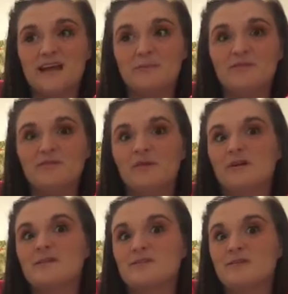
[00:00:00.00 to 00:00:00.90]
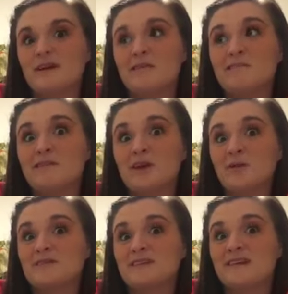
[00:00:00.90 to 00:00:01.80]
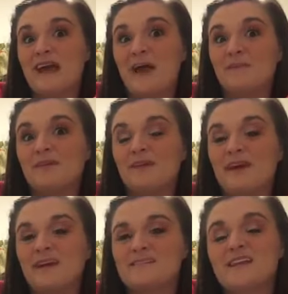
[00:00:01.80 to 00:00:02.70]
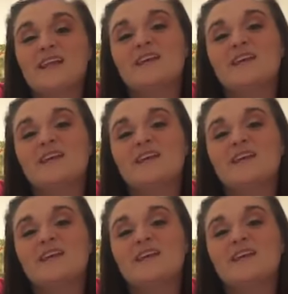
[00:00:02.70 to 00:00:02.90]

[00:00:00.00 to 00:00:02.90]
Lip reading: before, so I wonder what's gonna happen next.